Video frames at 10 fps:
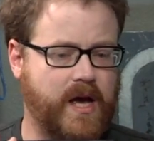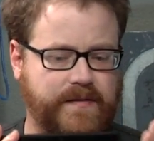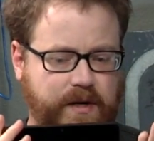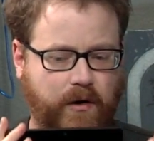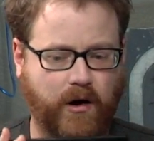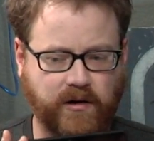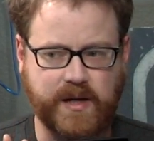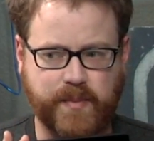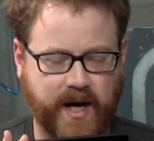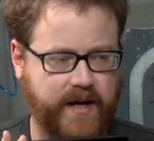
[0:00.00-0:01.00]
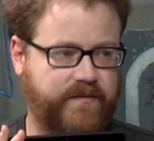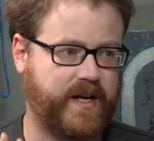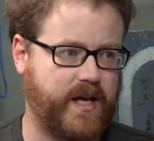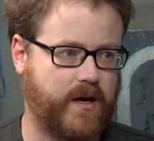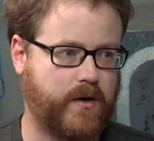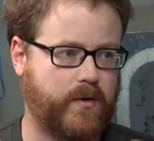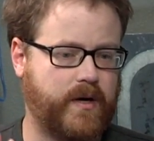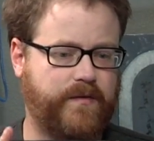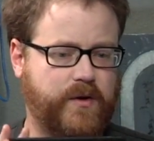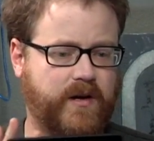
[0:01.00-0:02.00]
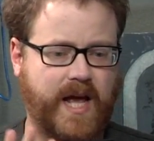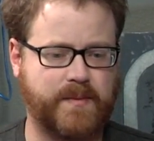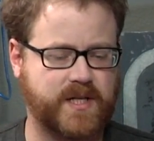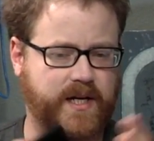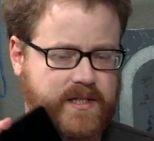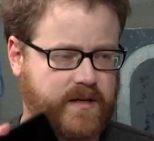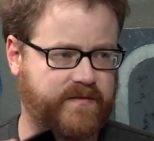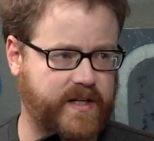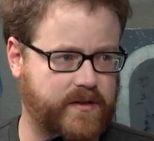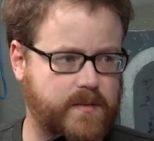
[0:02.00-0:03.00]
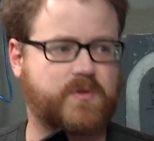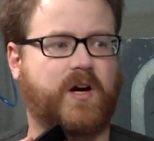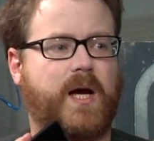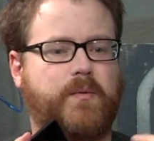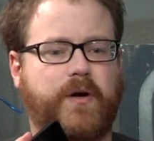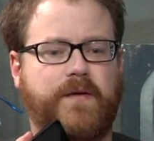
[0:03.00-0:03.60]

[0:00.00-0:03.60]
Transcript: If you're already buying video, if you're an Amazon Instant Video subscriber,